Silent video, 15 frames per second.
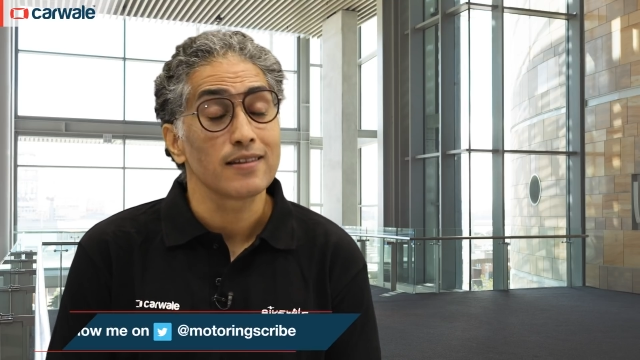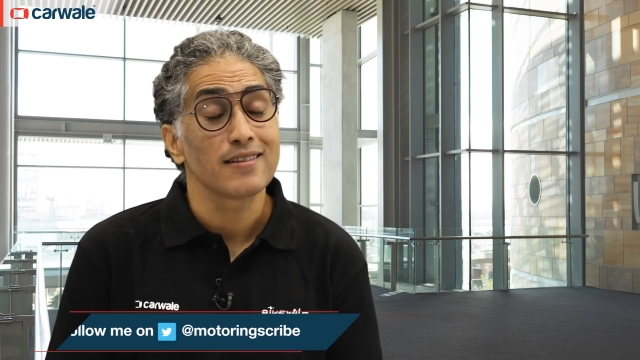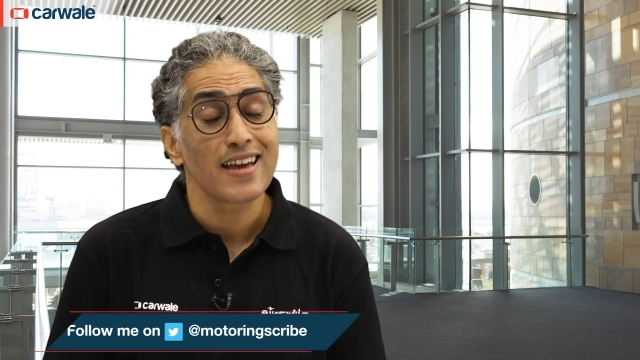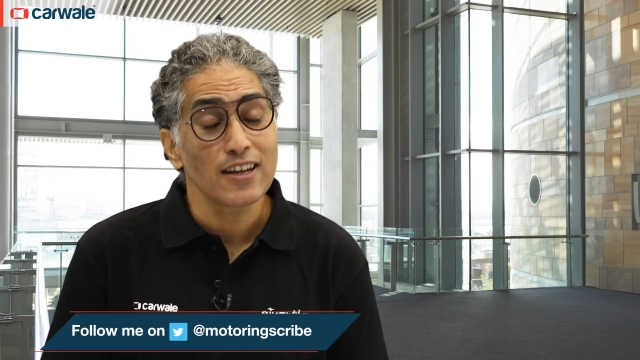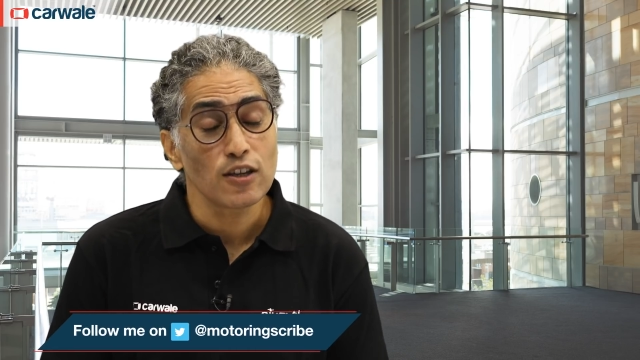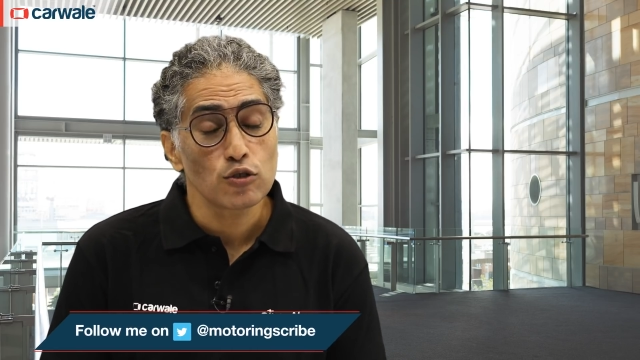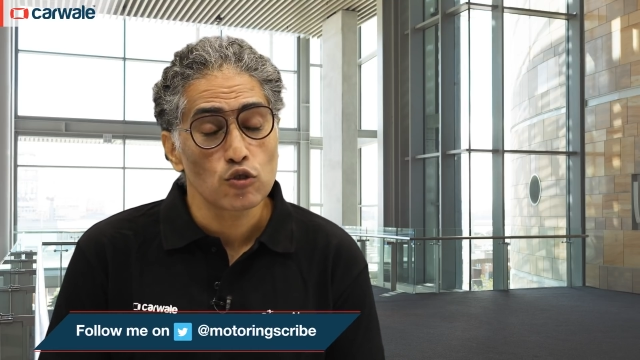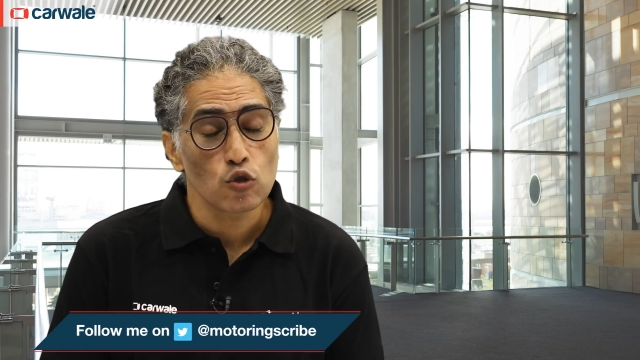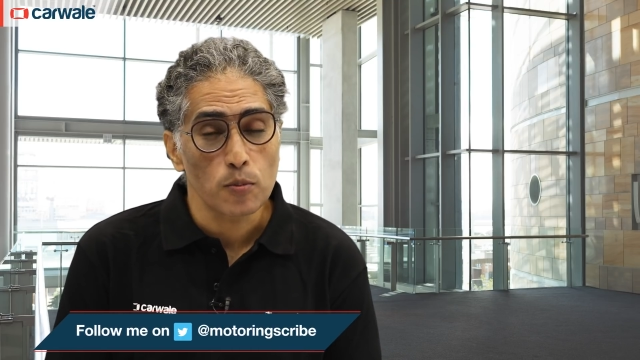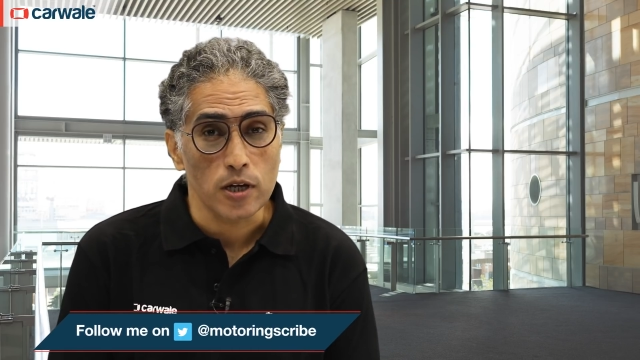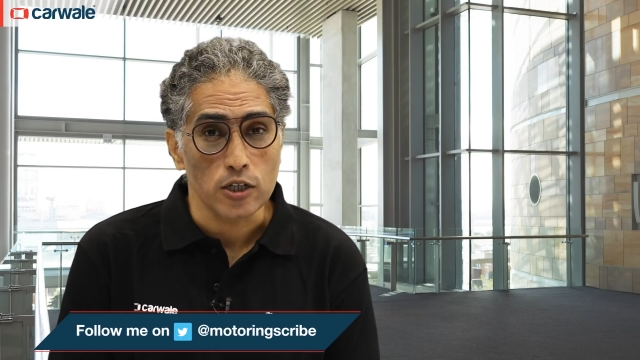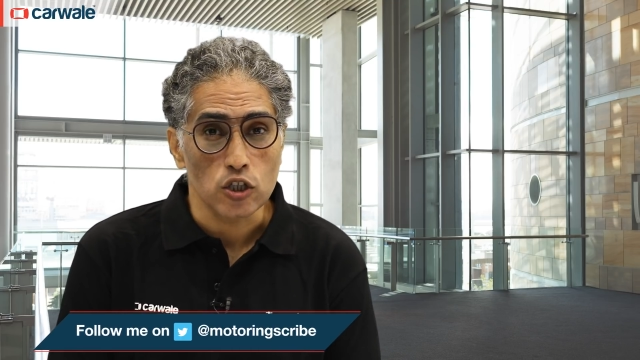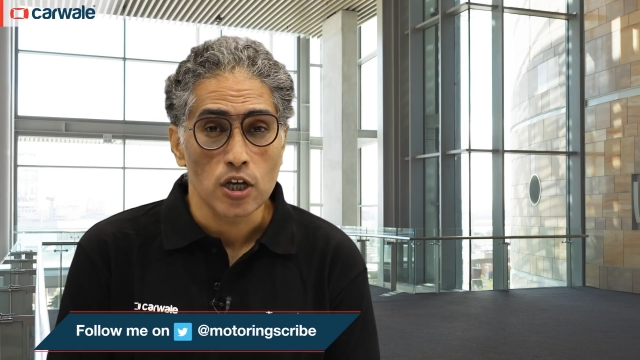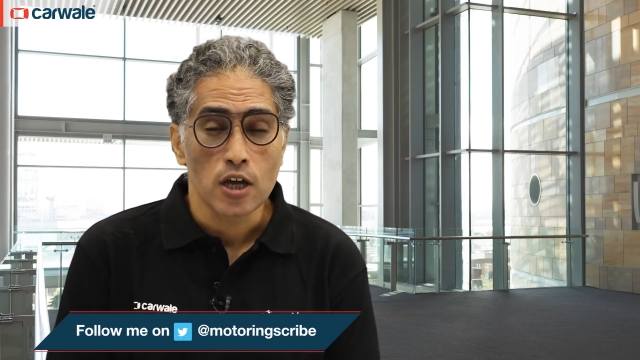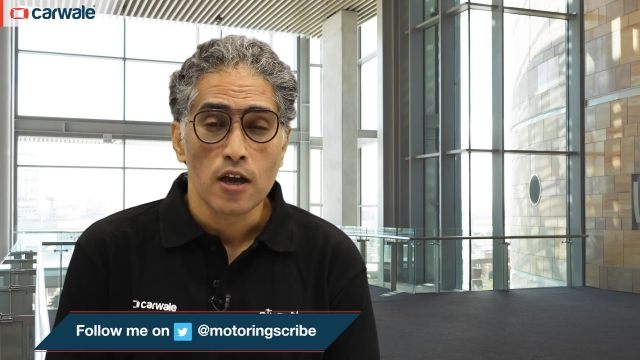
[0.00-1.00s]
and thank you so
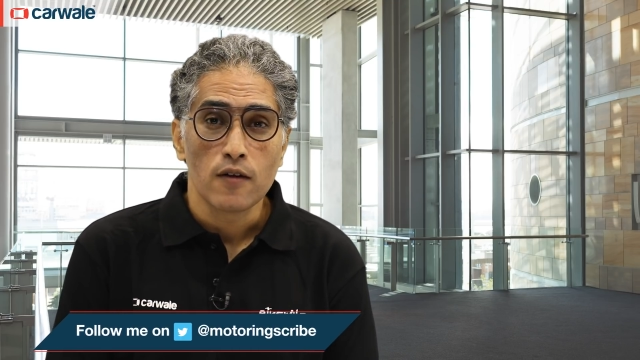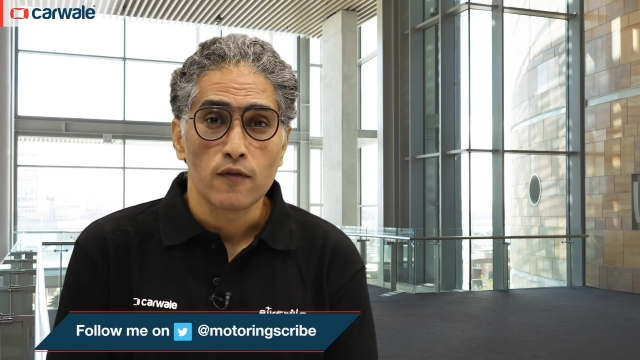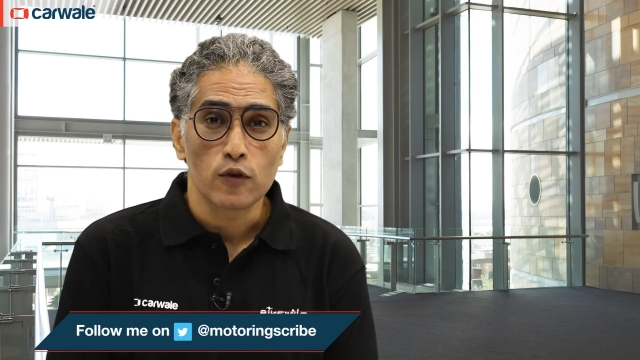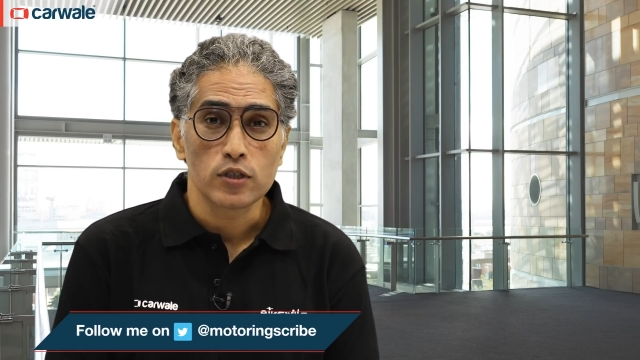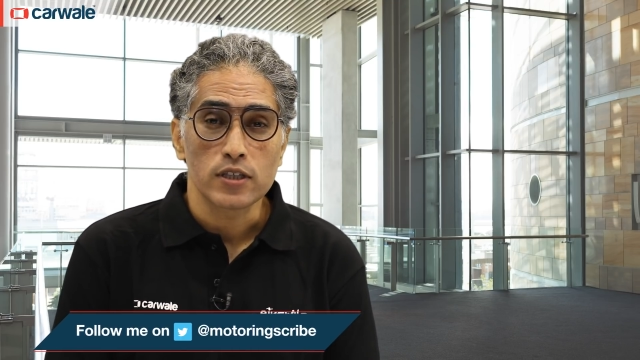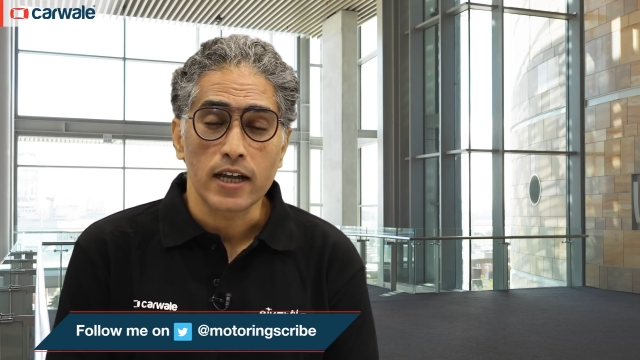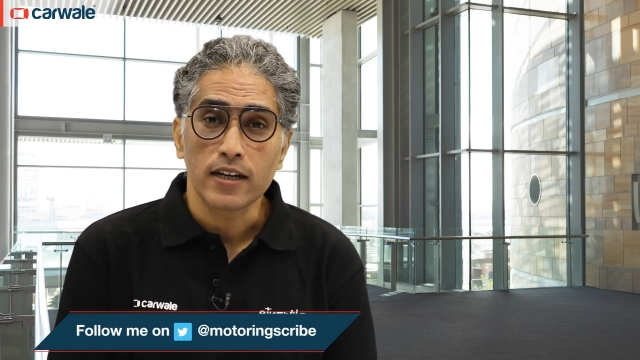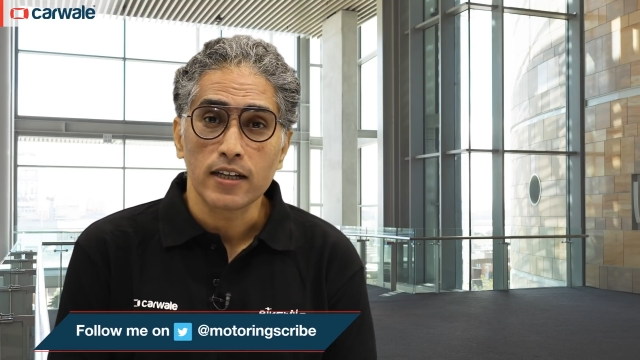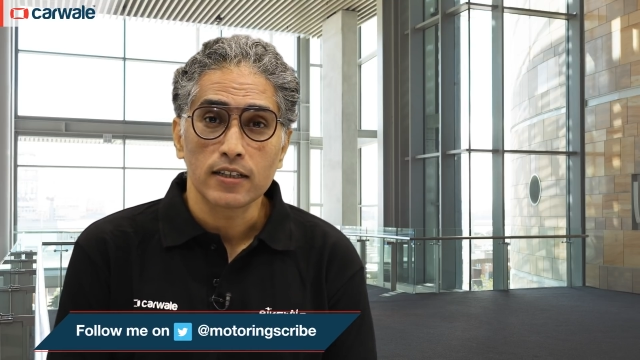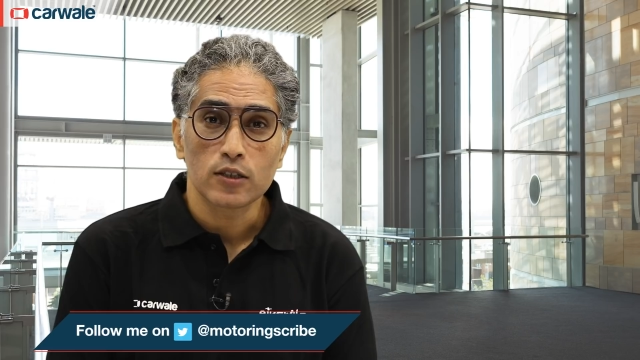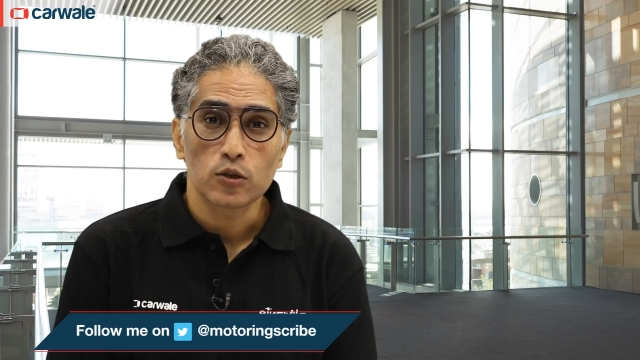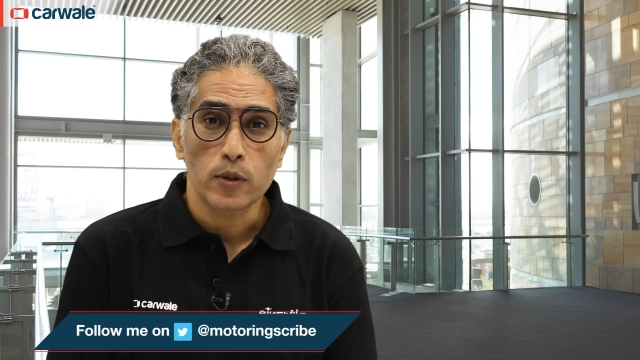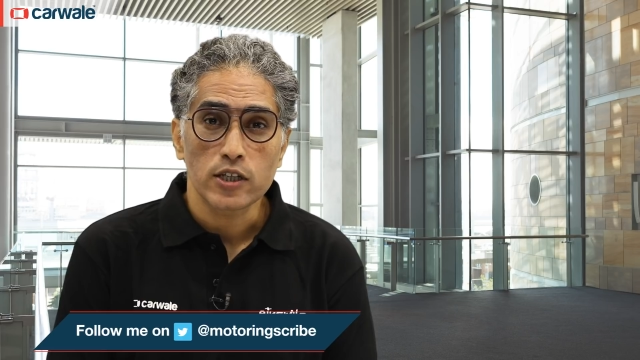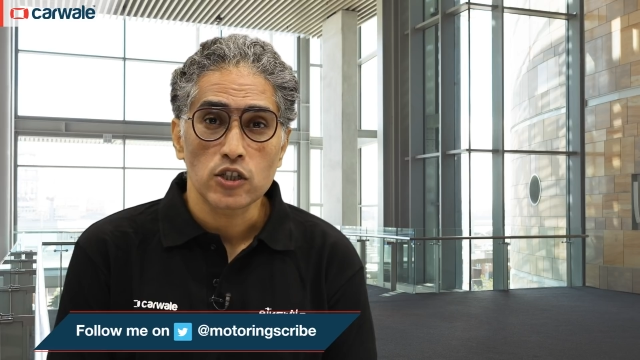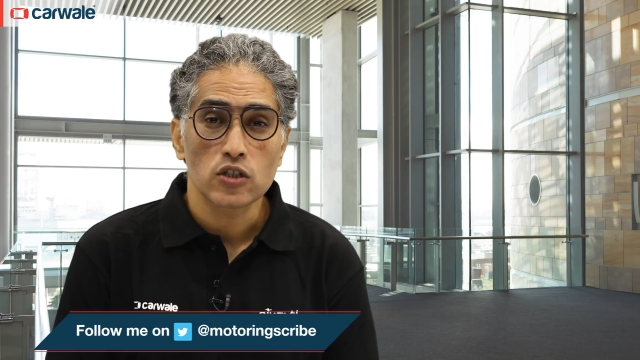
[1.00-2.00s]
much for sending
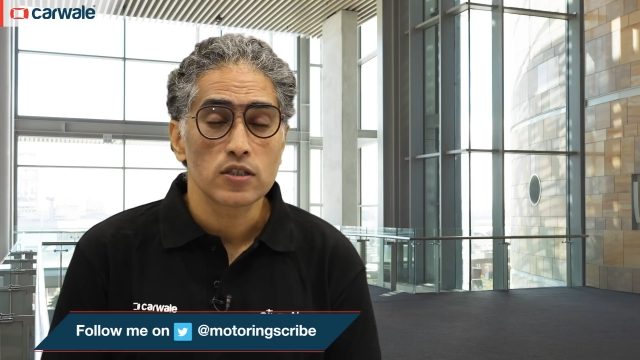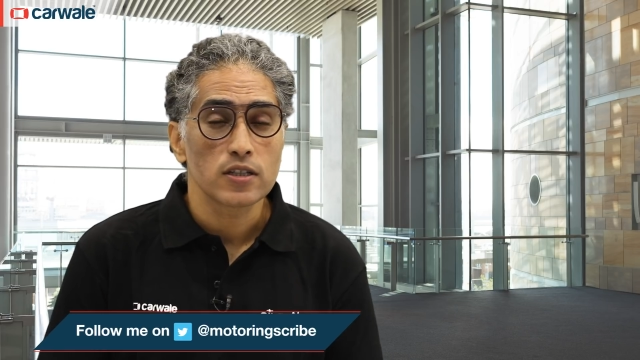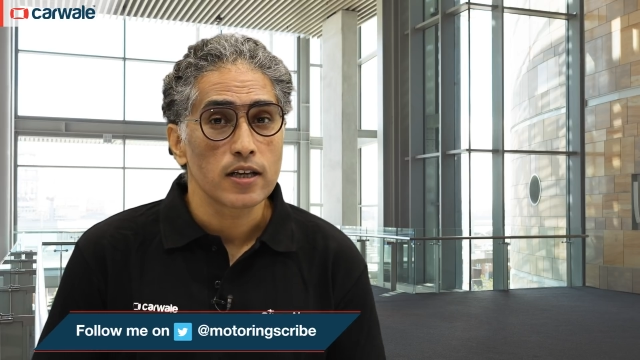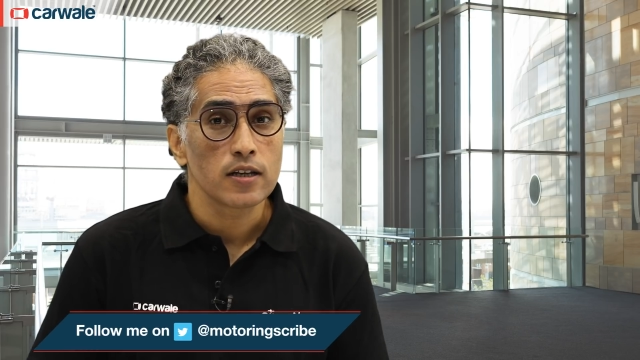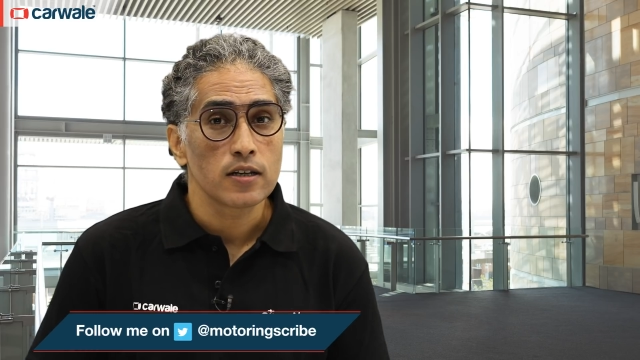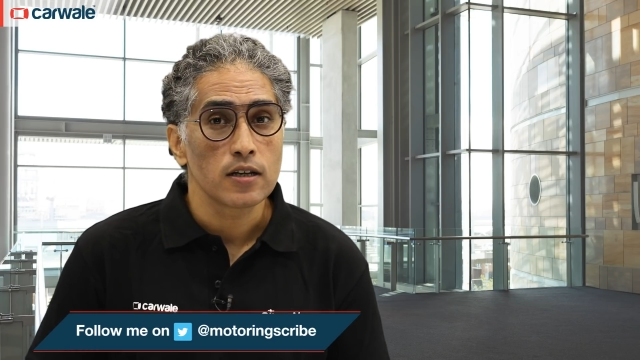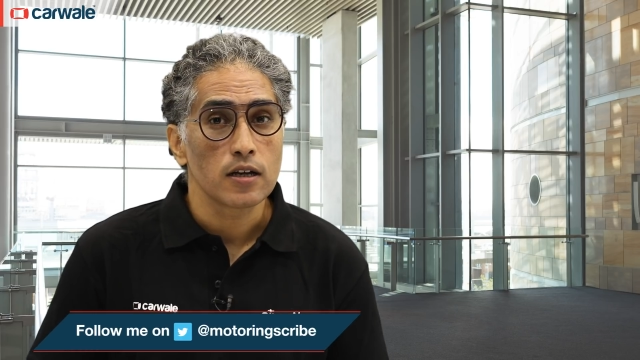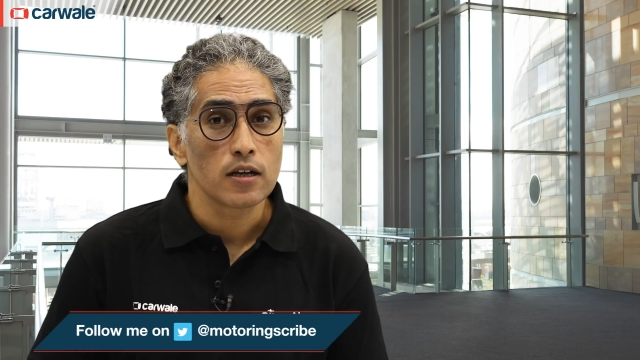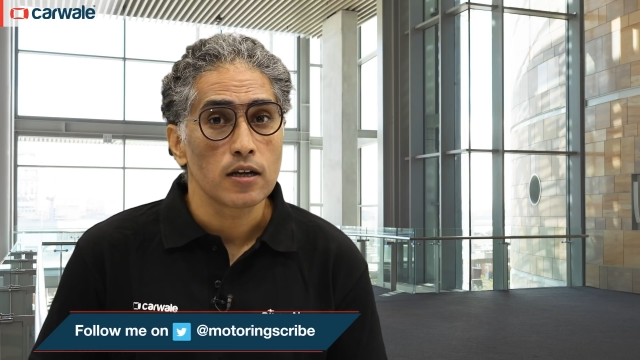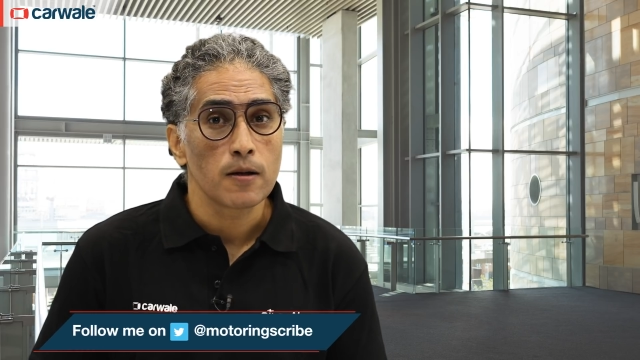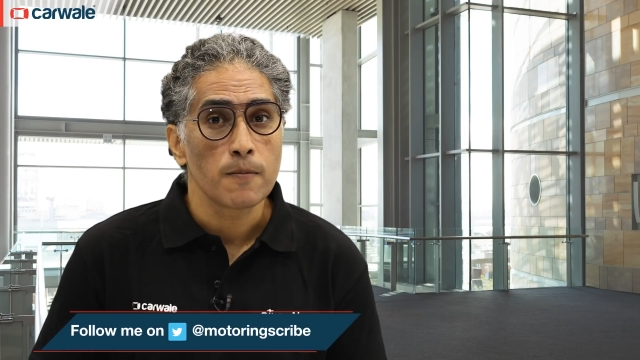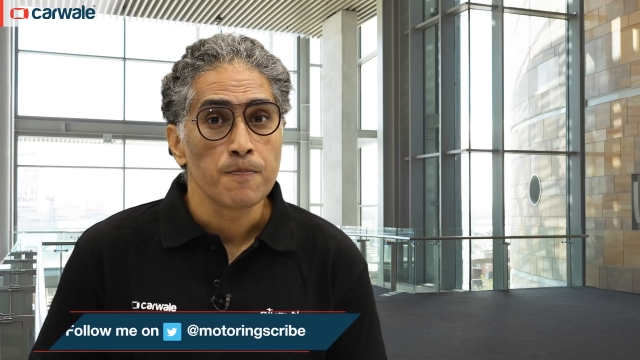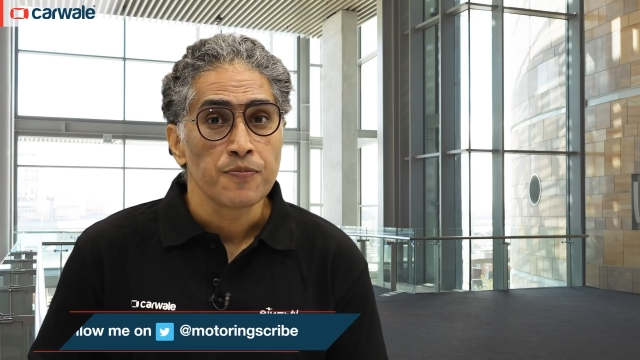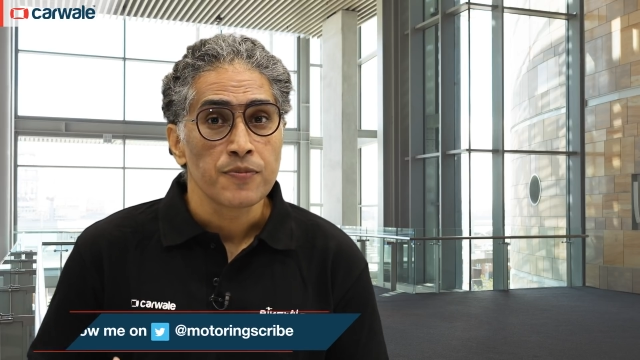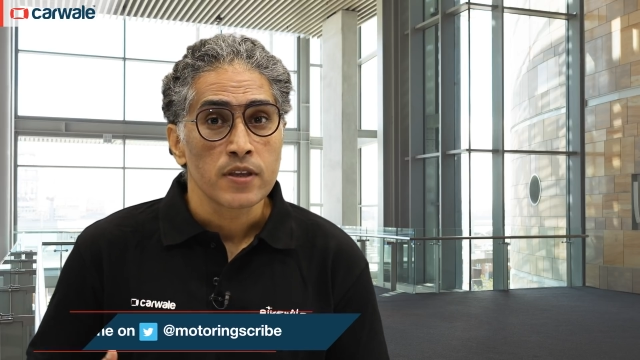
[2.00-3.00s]
the questions,
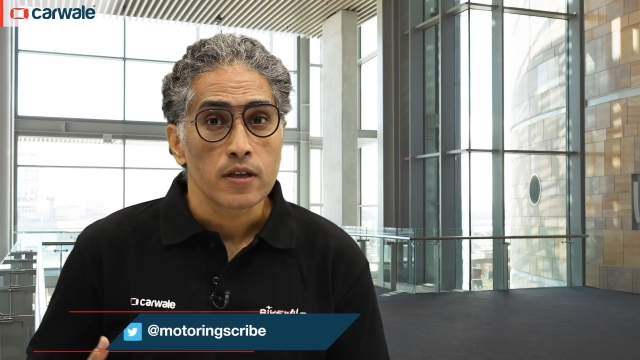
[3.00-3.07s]
and